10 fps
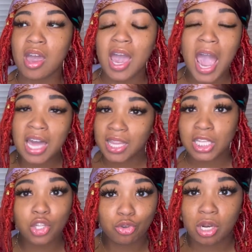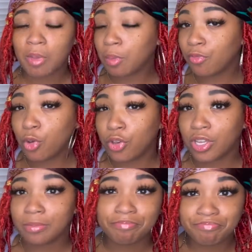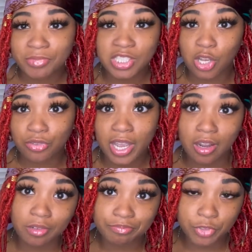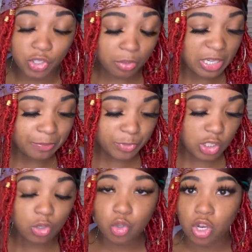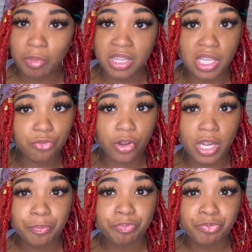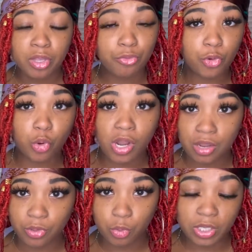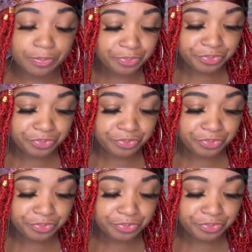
I like to do to make me feel good. Self-care, you know what I mean? So it's gonna be different for everyone.